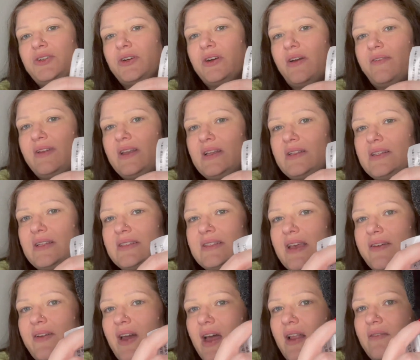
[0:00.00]
of it, it does
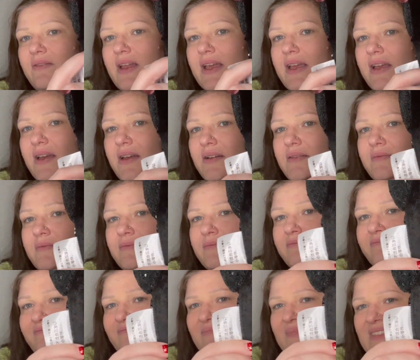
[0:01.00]
have kind of like a,
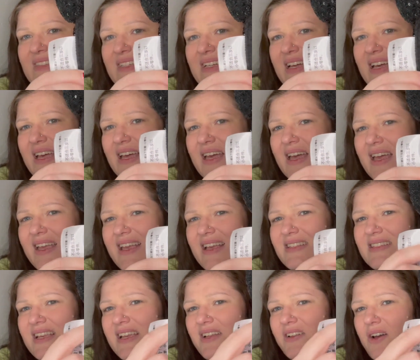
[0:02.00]
I
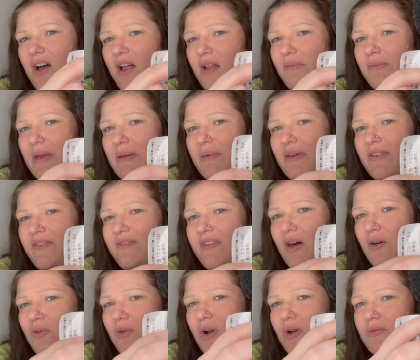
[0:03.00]
guess I could call it maybe a
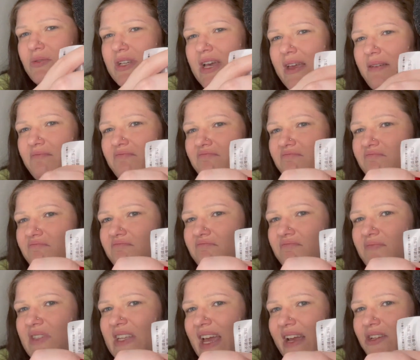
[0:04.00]
Velcro type
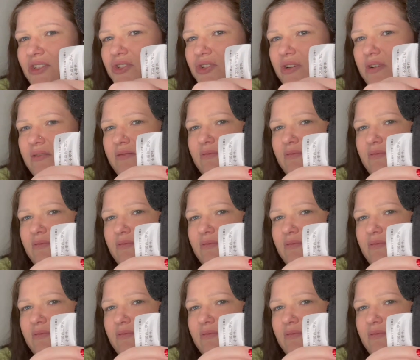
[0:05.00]
texture,